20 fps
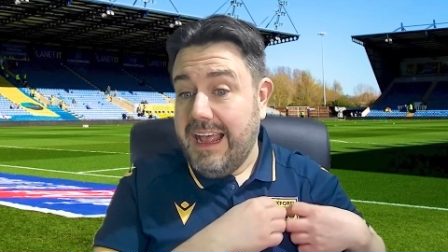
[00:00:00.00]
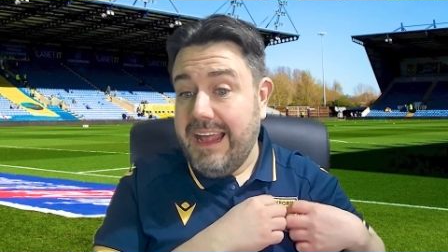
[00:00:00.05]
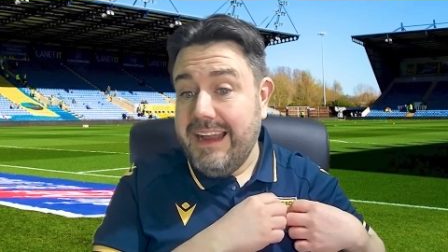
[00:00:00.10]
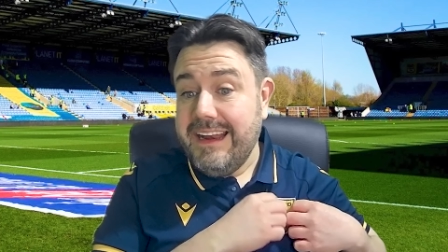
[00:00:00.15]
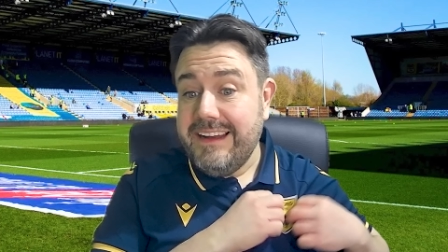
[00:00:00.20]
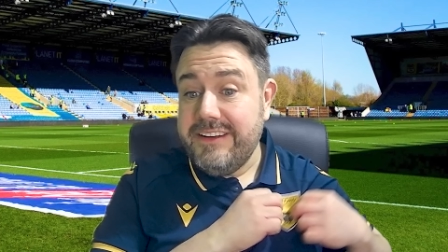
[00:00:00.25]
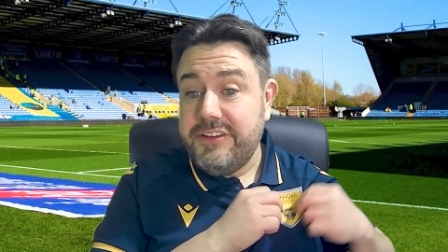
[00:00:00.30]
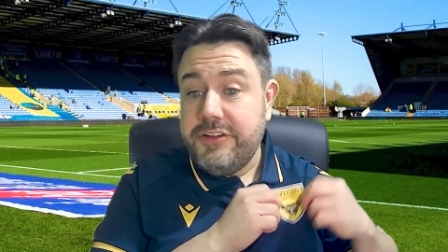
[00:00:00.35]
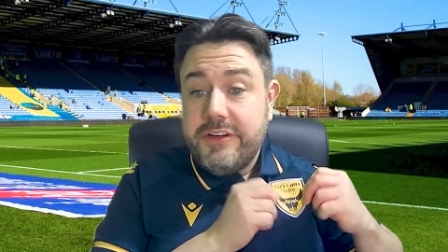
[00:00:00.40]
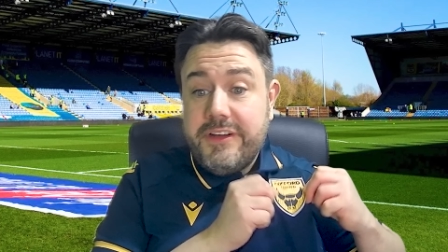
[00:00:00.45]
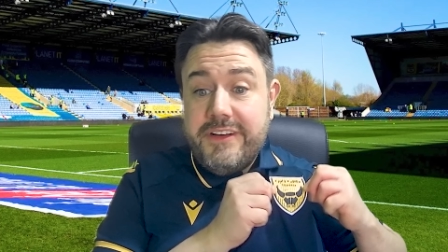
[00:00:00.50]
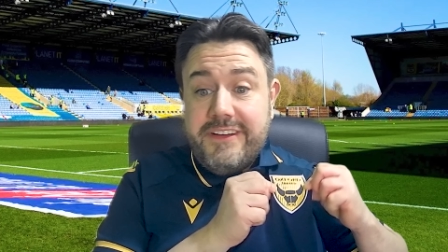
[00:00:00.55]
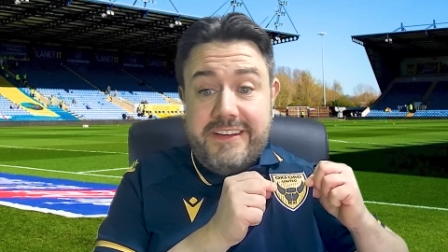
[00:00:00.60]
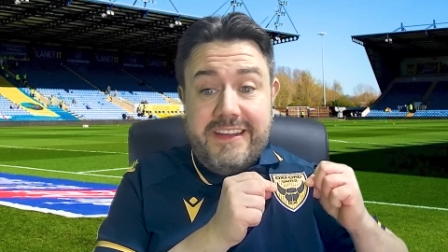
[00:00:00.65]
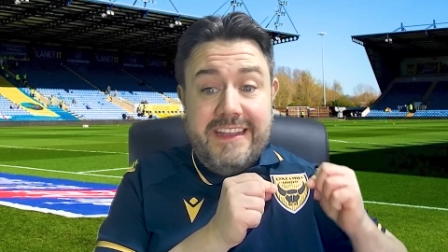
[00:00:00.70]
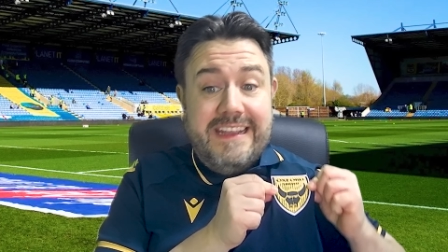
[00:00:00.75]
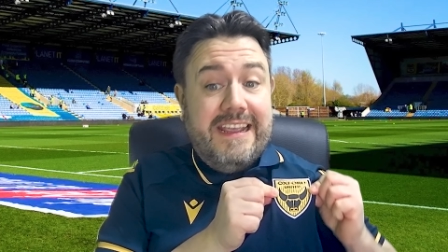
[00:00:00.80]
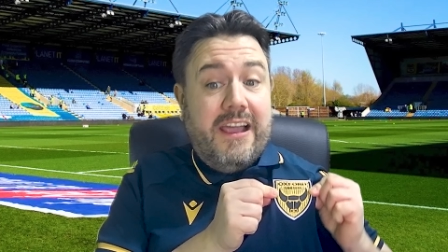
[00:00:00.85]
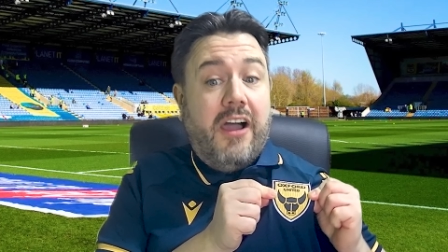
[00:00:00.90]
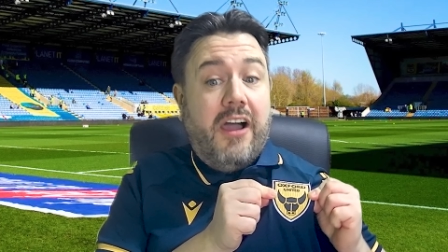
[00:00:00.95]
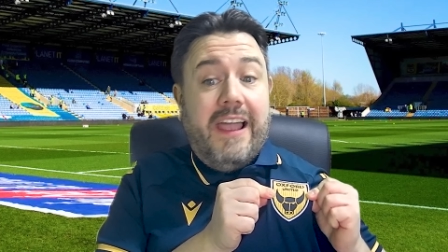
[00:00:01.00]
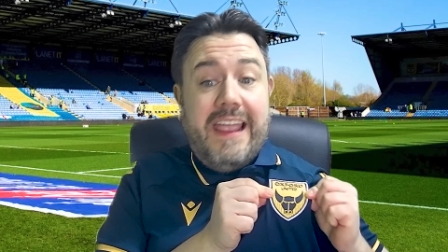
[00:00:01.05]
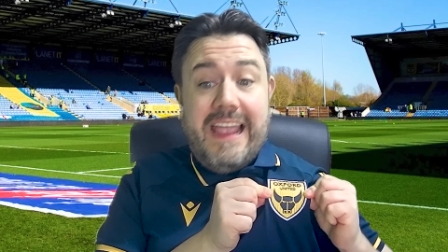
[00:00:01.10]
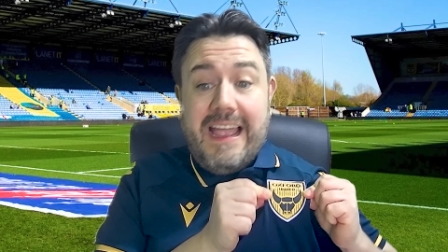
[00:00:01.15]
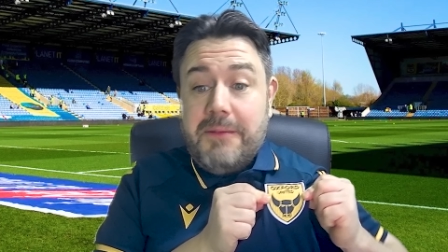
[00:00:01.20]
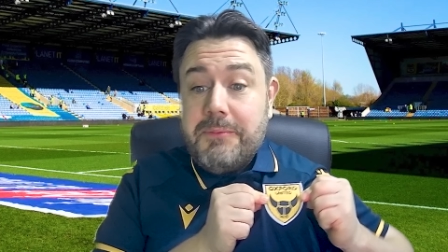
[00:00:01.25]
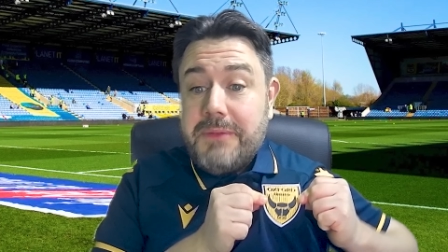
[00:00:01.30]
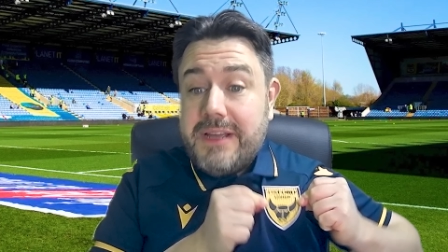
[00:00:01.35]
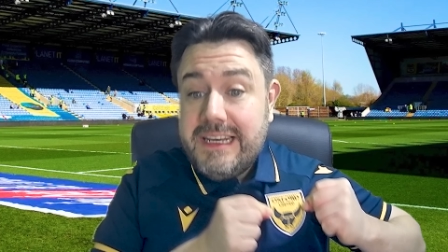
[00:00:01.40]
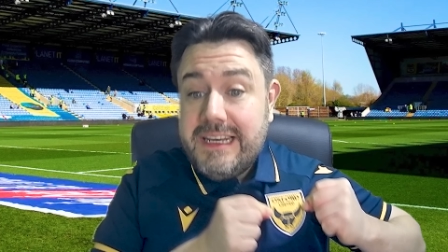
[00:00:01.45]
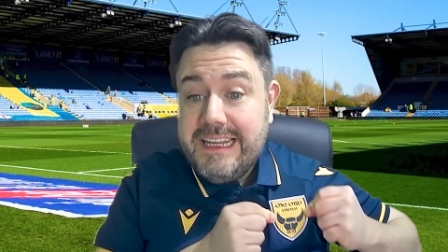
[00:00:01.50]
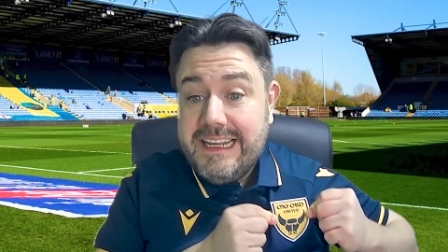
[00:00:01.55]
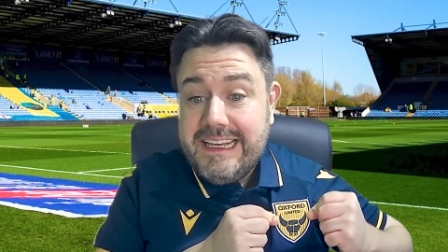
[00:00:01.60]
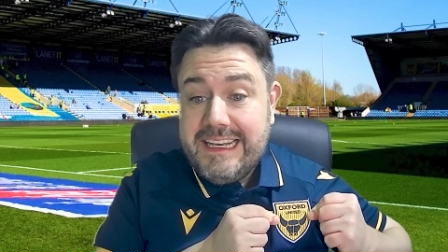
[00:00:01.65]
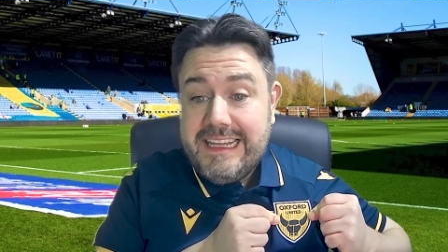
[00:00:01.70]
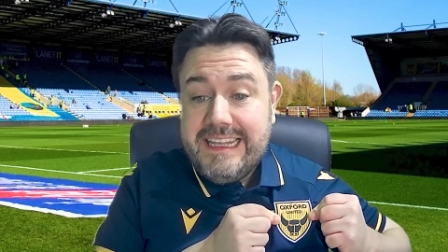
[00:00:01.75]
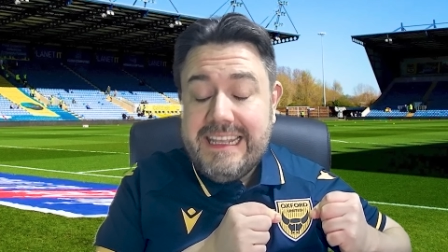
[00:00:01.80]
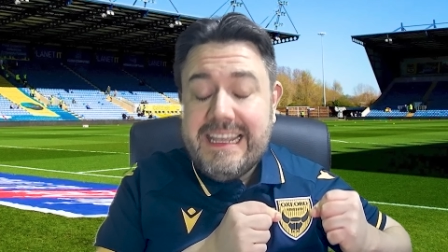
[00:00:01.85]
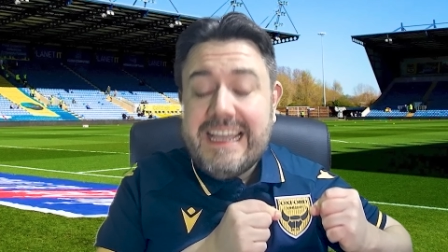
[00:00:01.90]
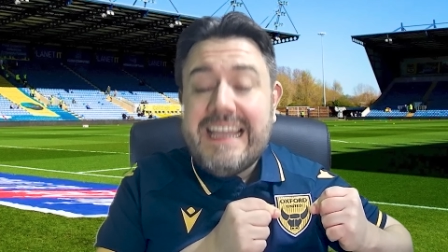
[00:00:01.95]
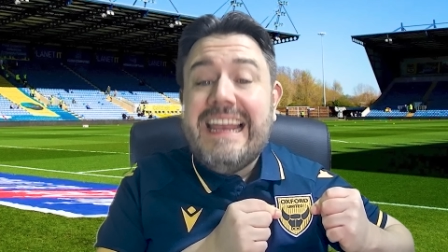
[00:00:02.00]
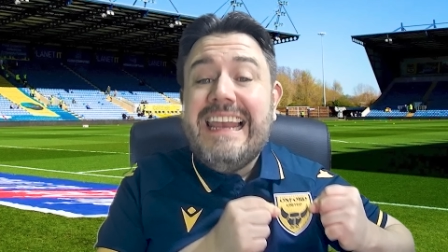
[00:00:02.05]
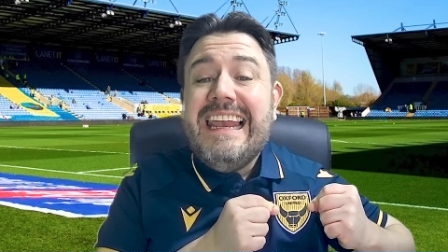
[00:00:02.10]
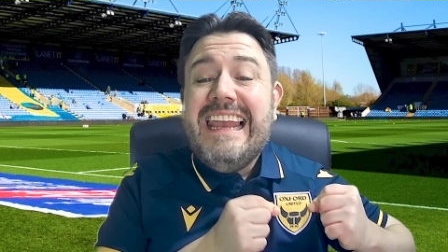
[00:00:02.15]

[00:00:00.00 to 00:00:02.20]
And as you can see, I am clearly,